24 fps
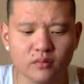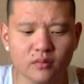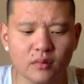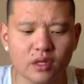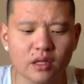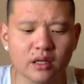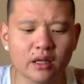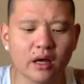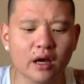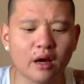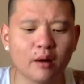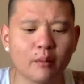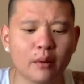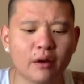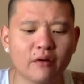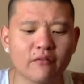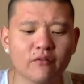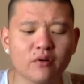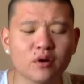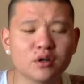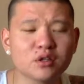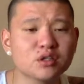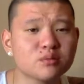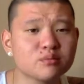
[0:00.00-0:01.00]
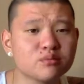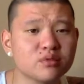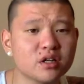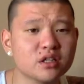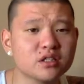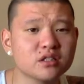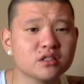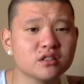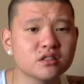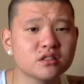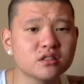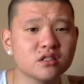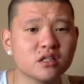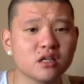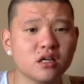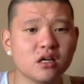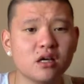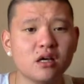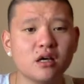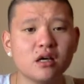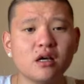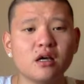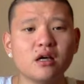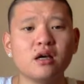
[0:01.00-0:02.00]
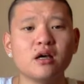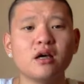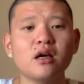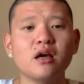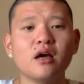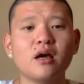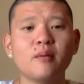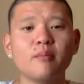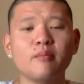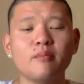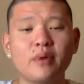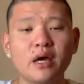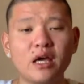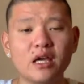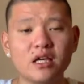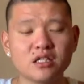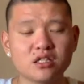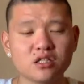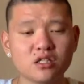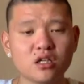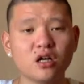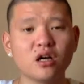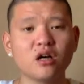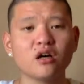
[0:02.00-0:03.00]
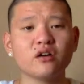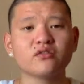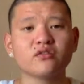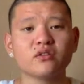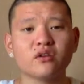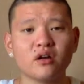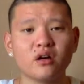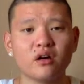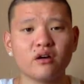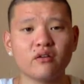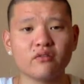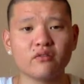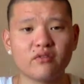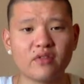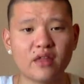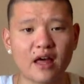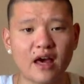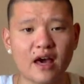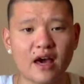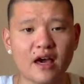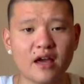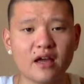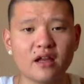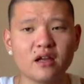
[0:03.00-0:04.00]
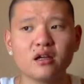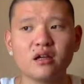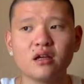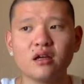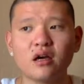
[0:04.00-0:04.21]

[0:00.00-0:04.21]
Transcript: Now, my first impressions, based off of that,